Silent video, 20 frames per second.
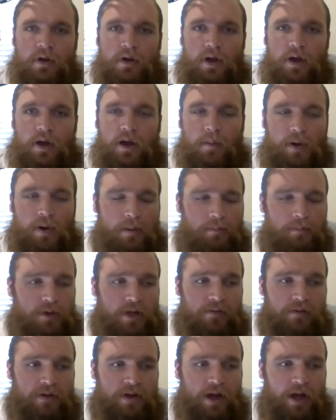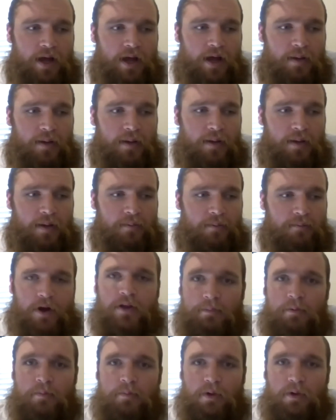I believe I'm
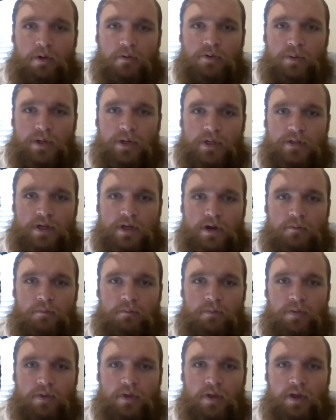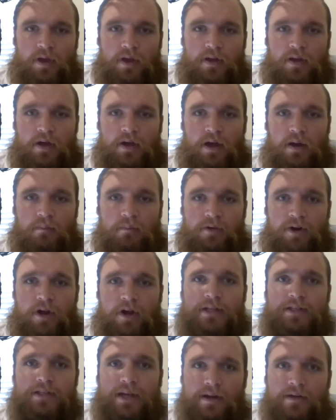very capable of doing so, and I'm very
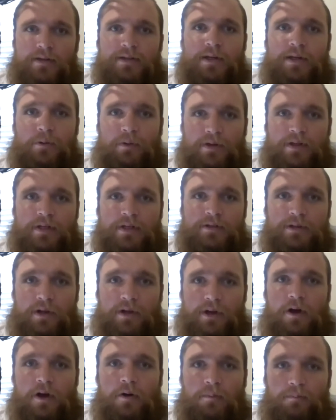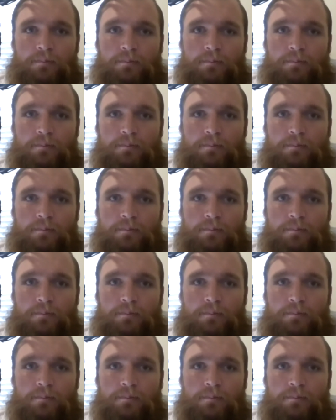excited to see where this thing's going to go.